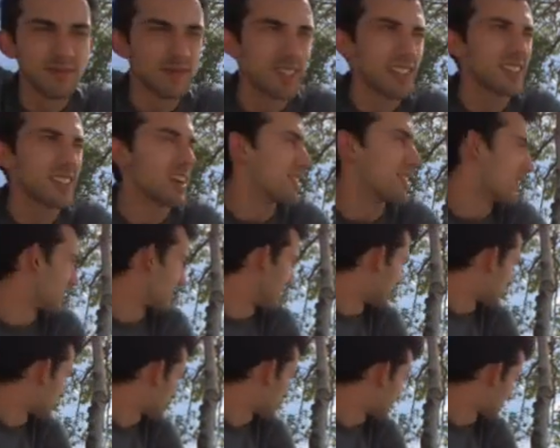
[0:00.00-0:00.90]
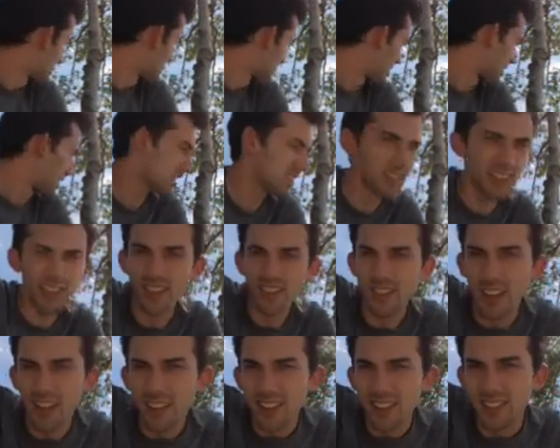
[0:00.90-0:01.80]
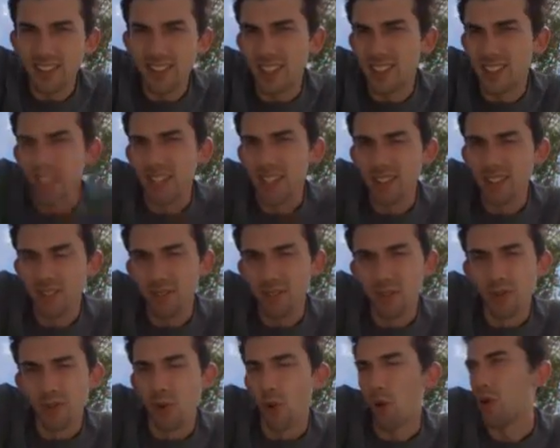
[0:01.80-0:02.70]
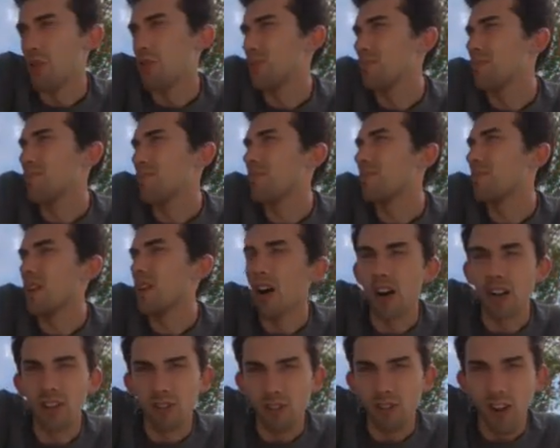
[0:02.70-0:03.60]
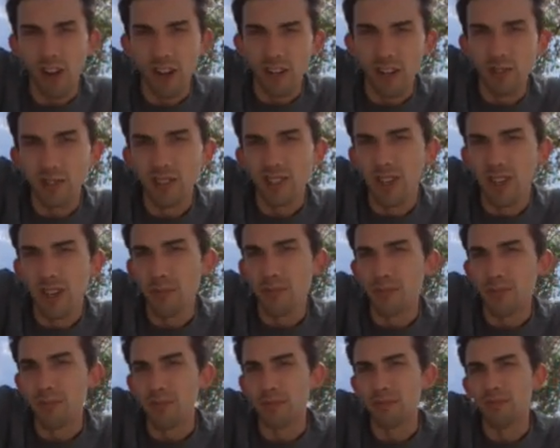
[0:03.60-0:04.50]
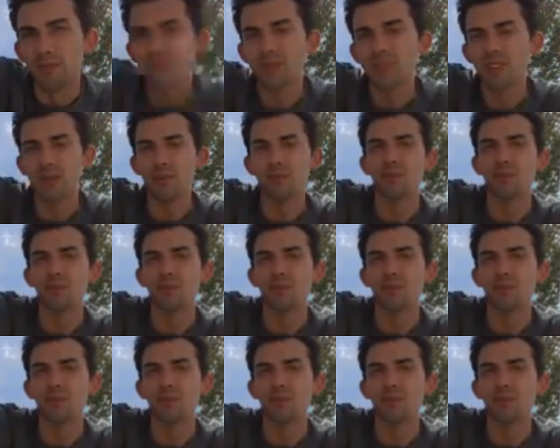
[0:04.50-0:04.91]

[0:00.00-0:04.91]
Like, I think this in there that said like North Colorado something